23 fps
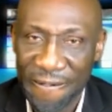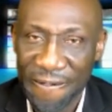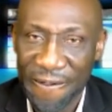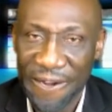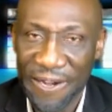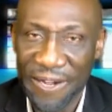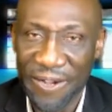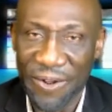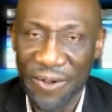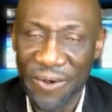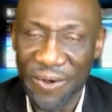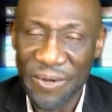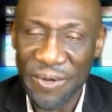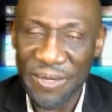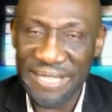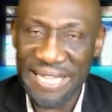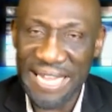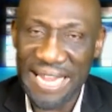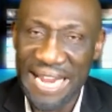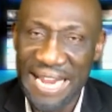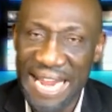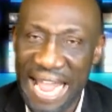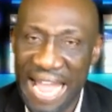You know,
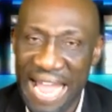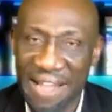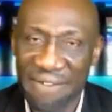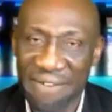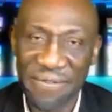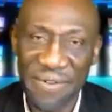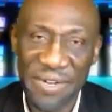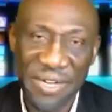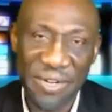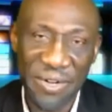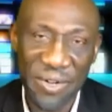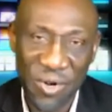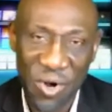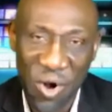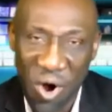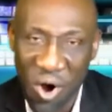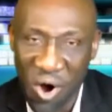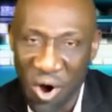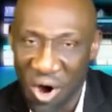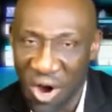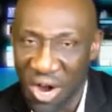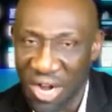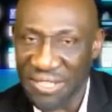they have, you know,
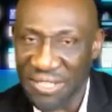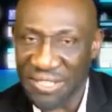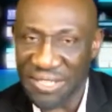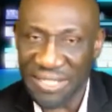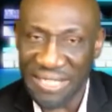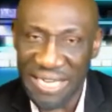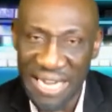guards.